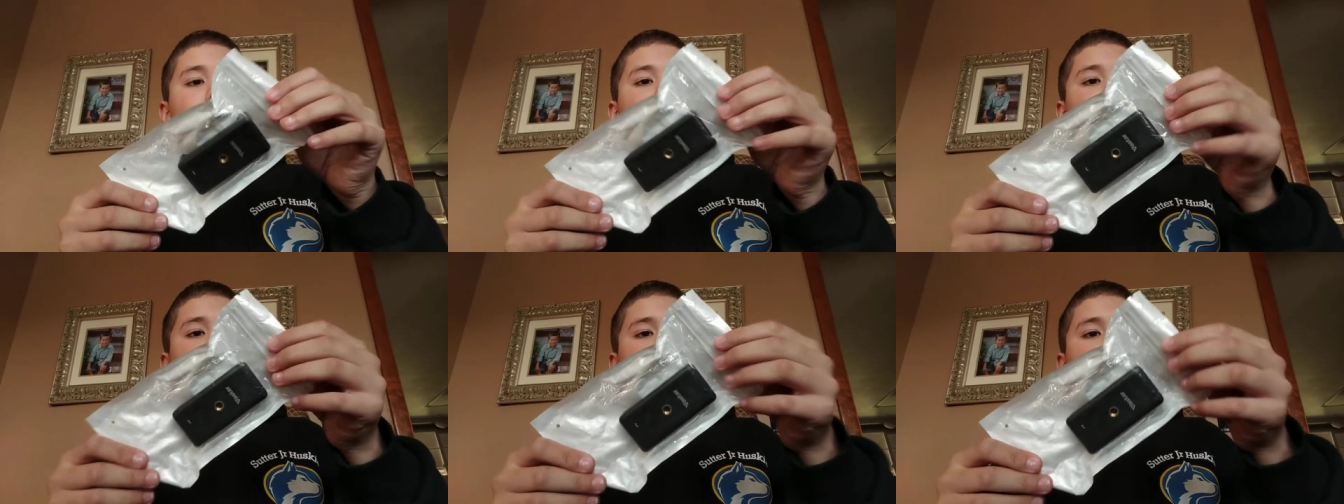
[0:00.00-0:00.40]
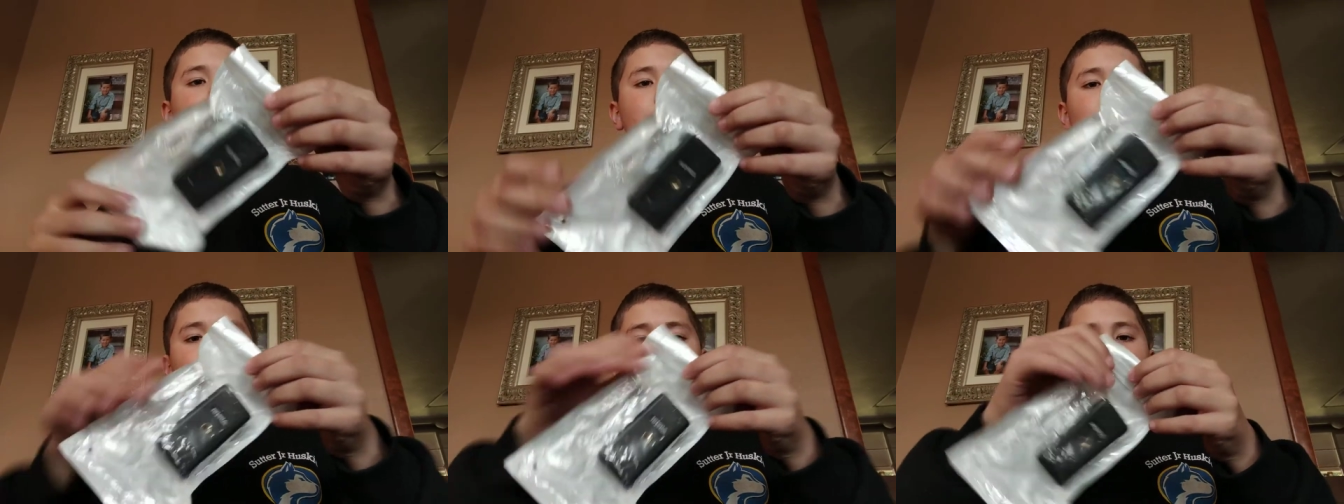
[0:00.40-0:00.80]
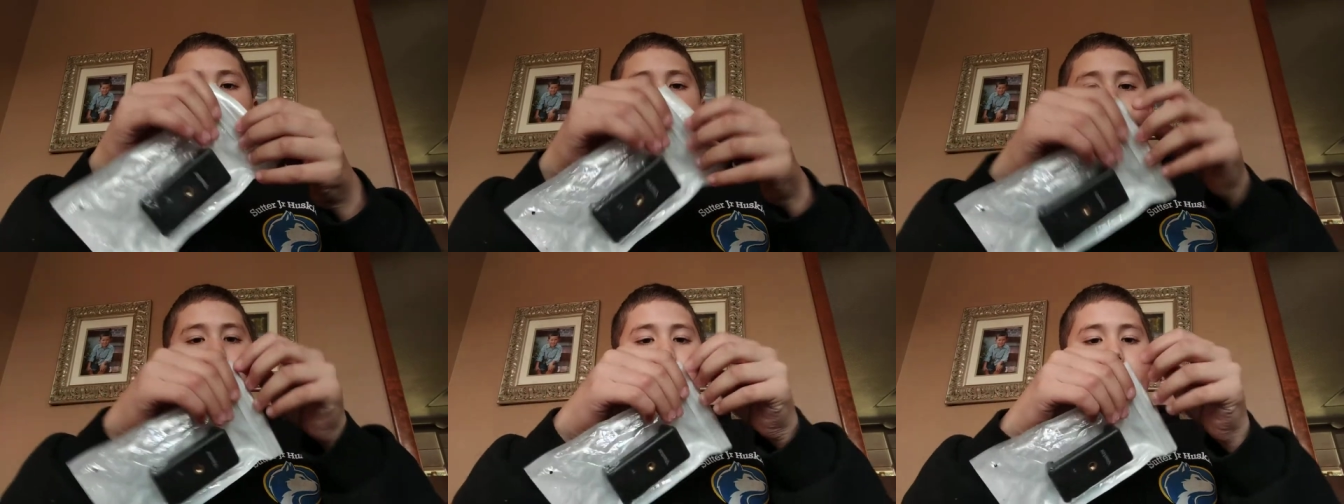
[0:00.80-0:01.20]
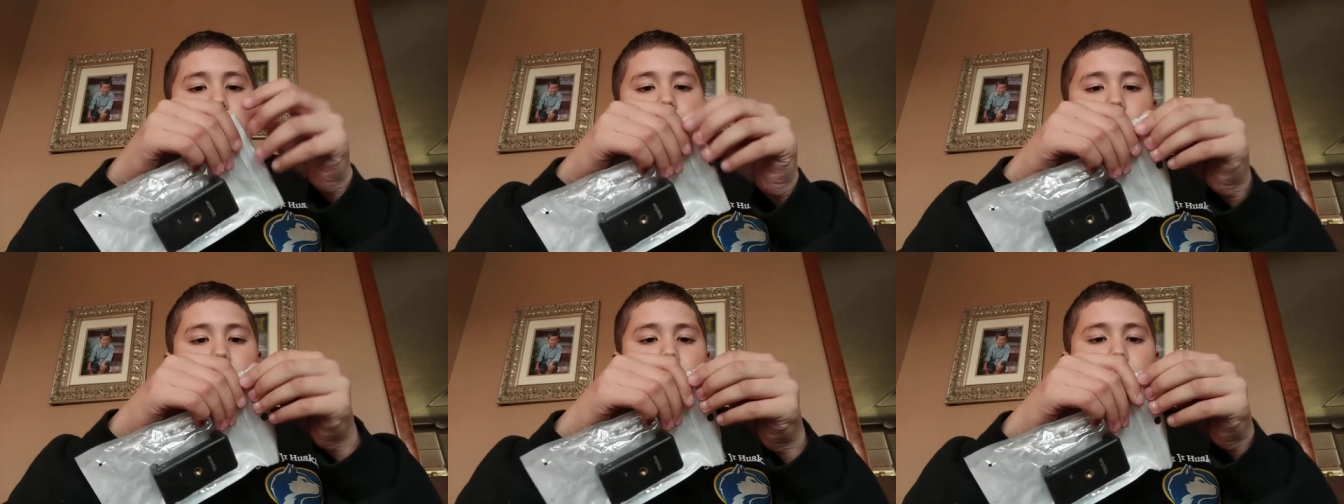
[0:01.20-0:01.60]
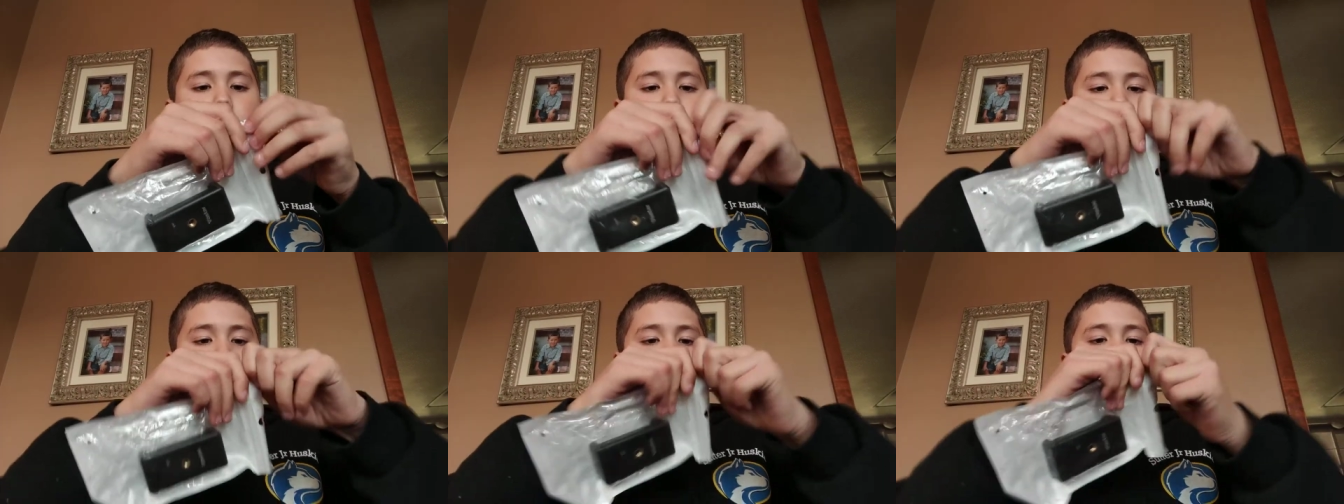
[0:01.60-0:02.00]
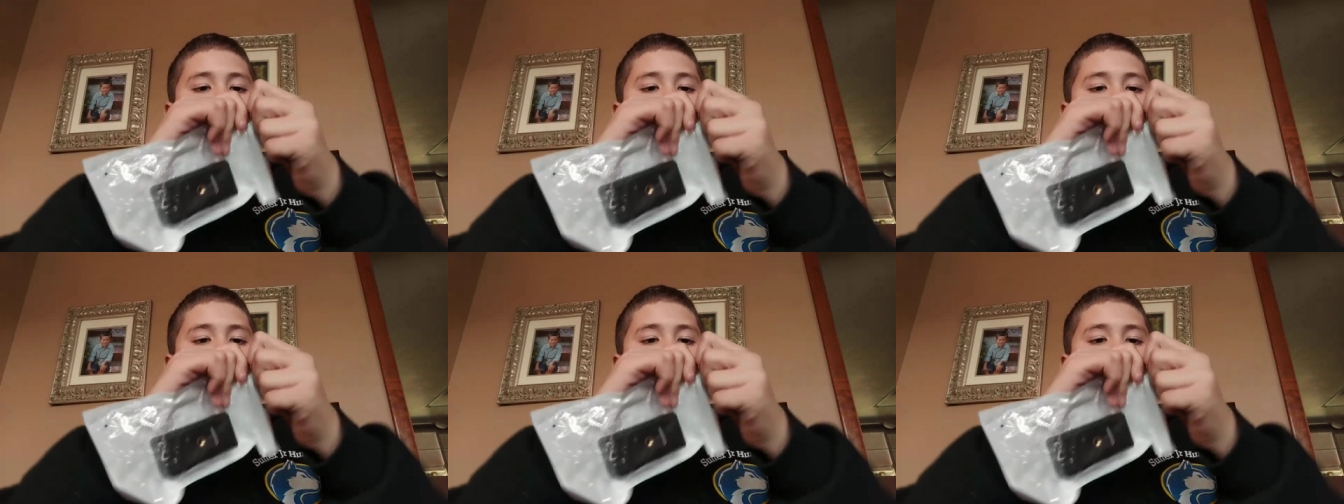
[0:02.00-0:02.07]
So, I got the phone clamp.